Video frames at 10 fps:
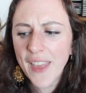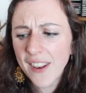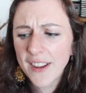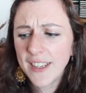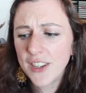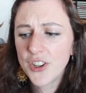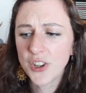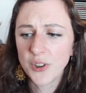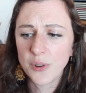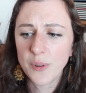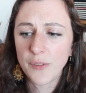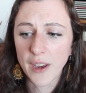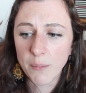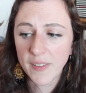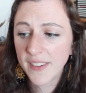then I need to, if
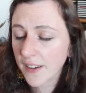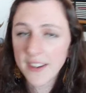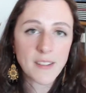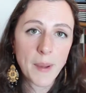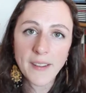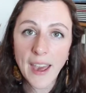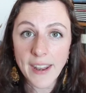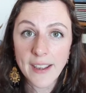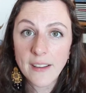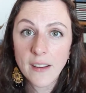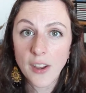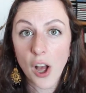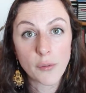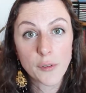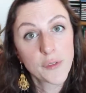I'm serious about getting a
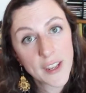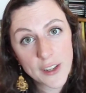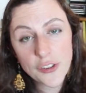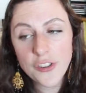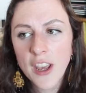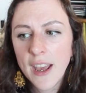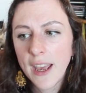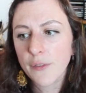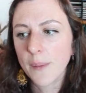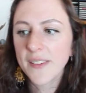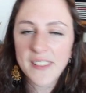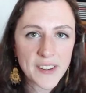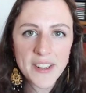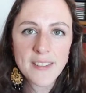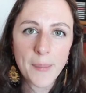novel finished, if I'm
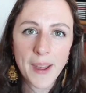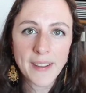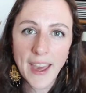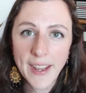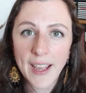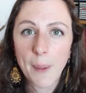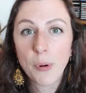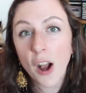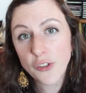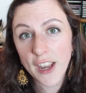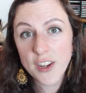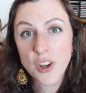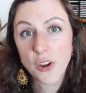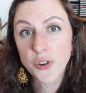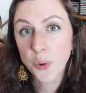serious about getting a project
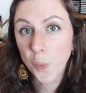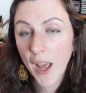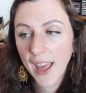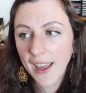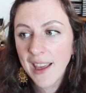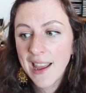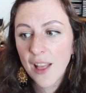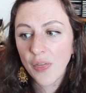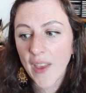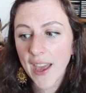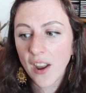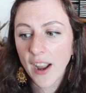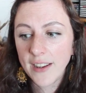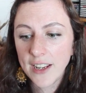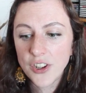underway, then
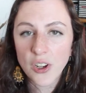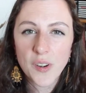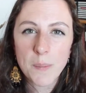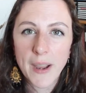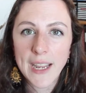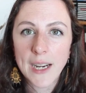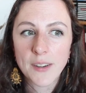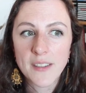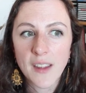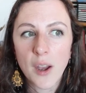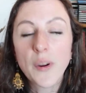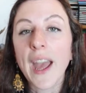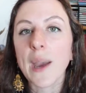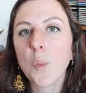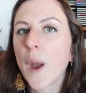I need to look at my year and say,
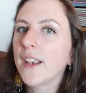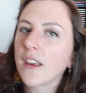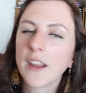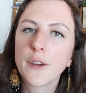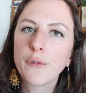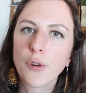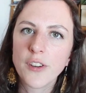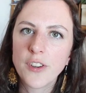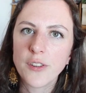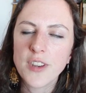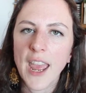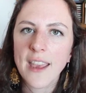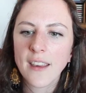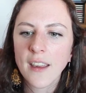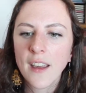okay, when can I afford to
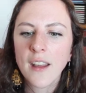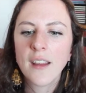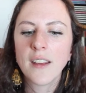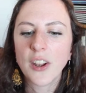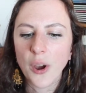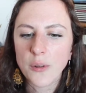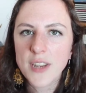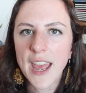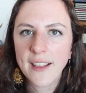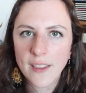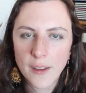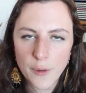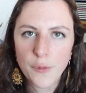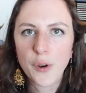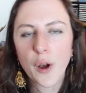take, you know, take the
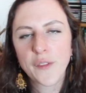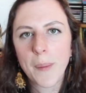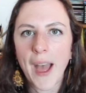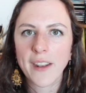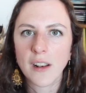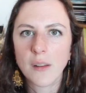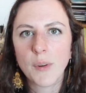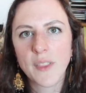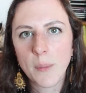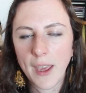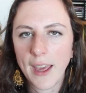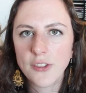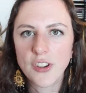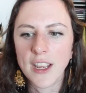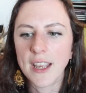foot off the pedal with the
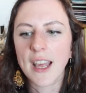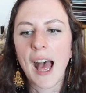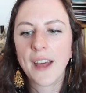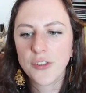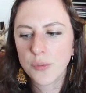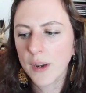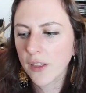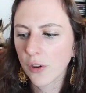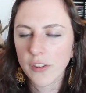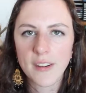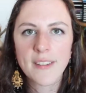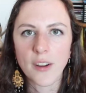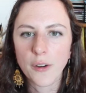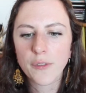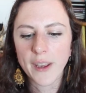PhD and with other
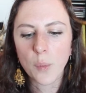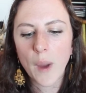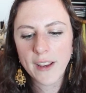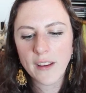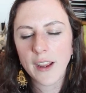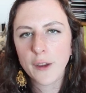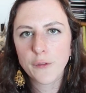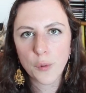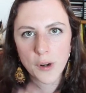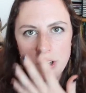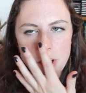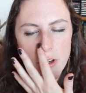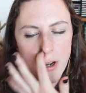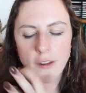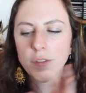stuff. Like, when can I afford to
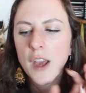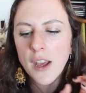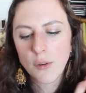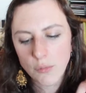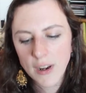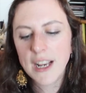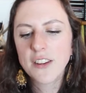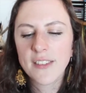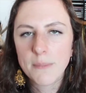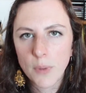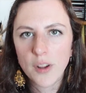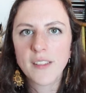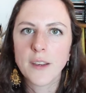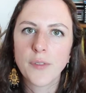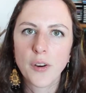kind of really just
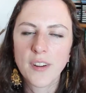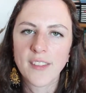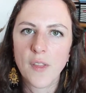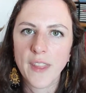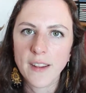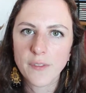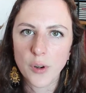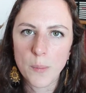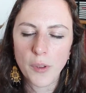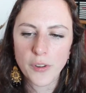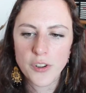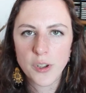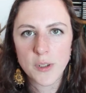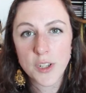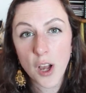mostly focus on this for a month or
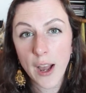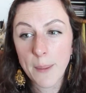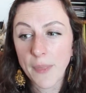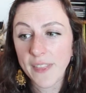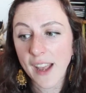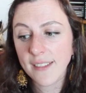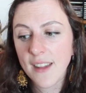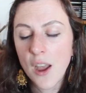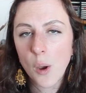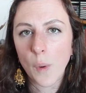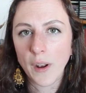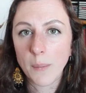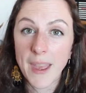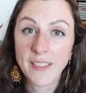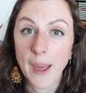two at a time? And that's when I'll
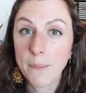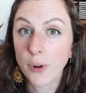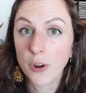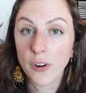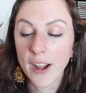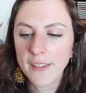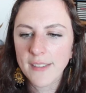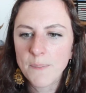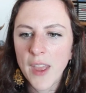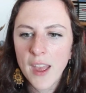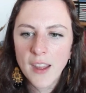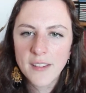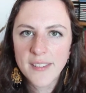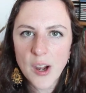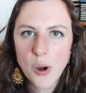make that progress.
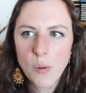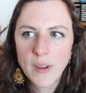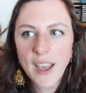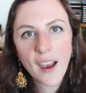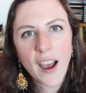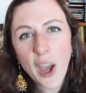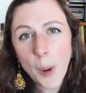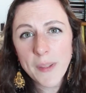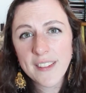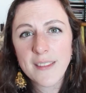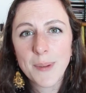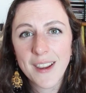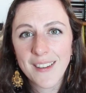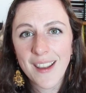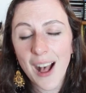So yeah, I hope this has
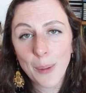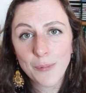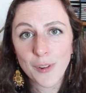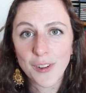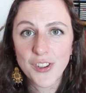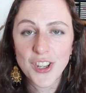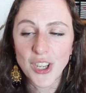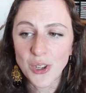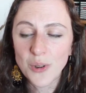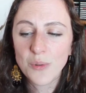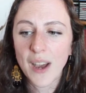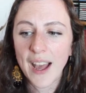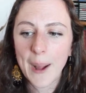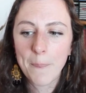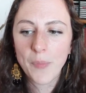been helpful to you.
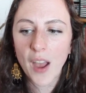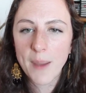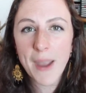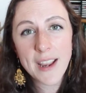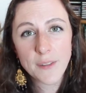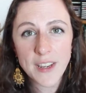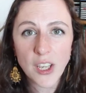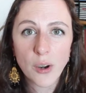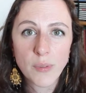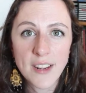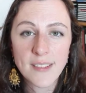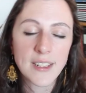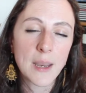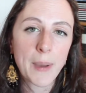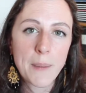I made a video
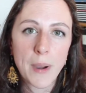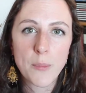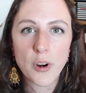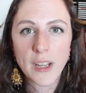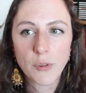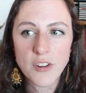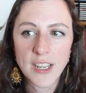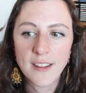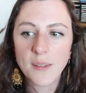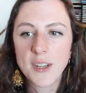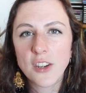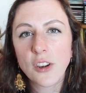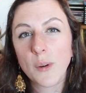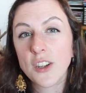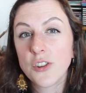recently about my morning routine, so I didn't
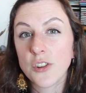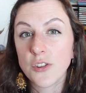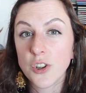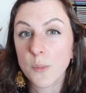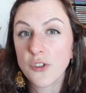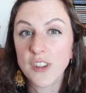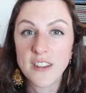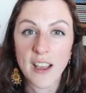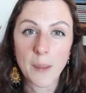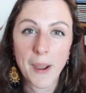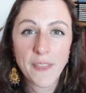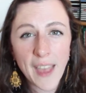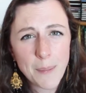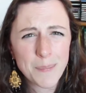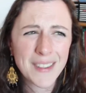go into too much detail about
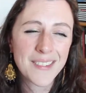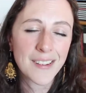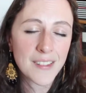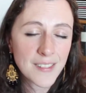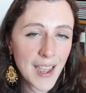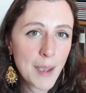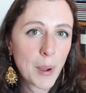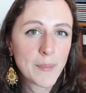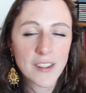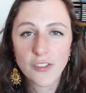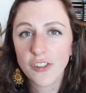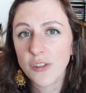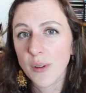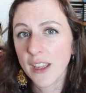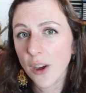that. It's still the same. I'm still just
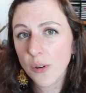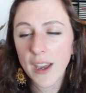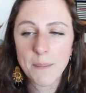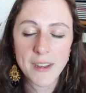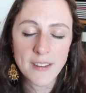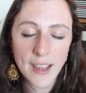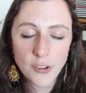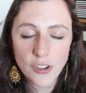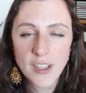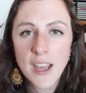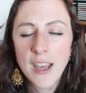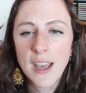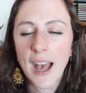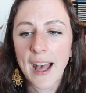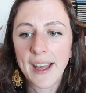doing yoga and meditation
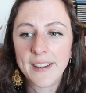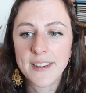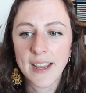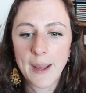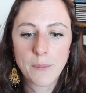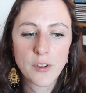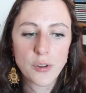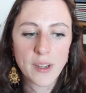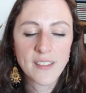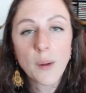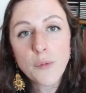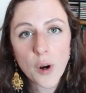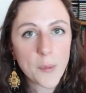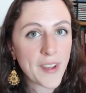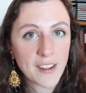and doing some
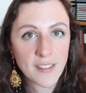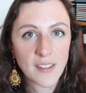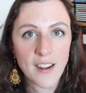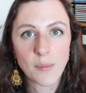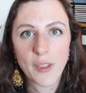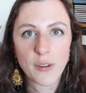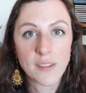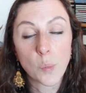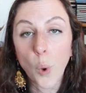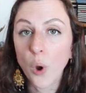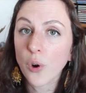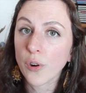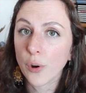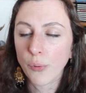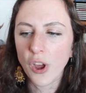form of exercise, whether it's a walk
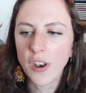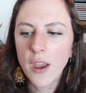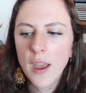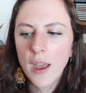or a run.